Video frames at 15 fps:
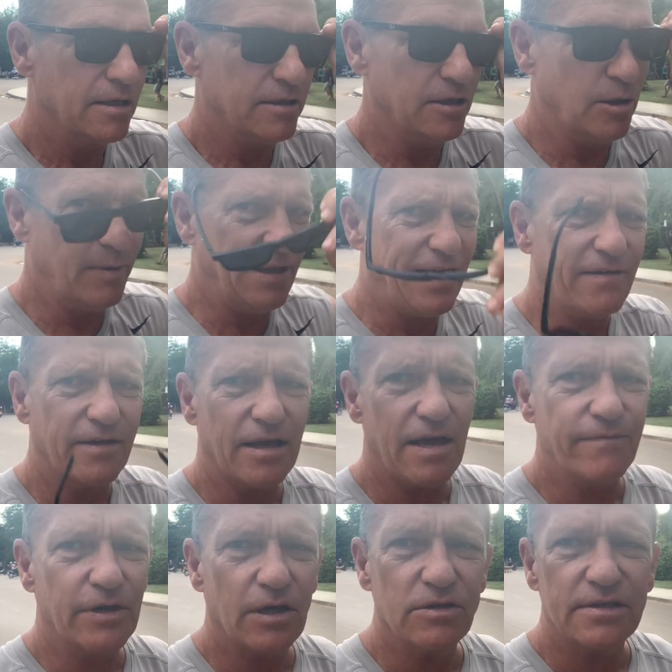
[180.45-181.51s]
Nobody
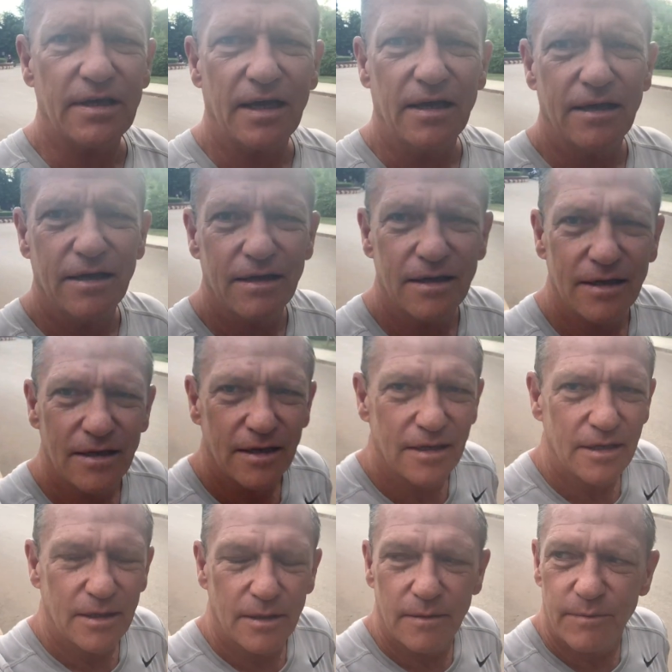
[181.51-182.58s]
ever goes there.
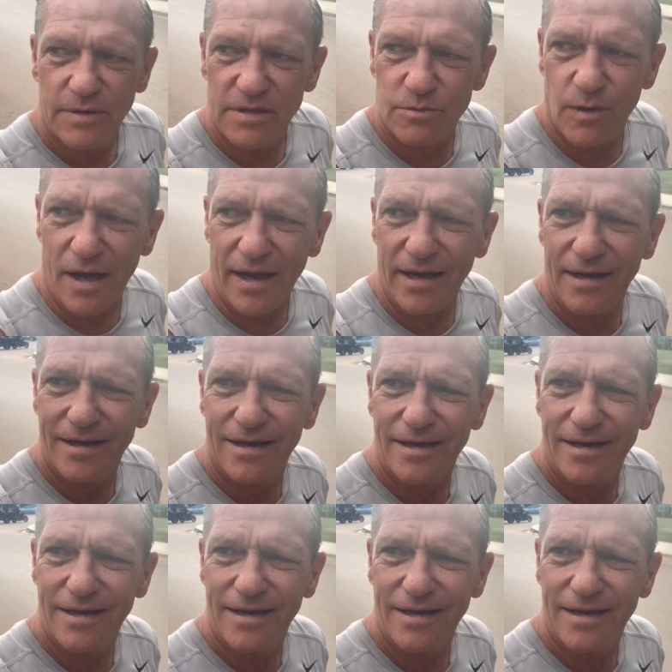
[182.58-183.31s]
Because why?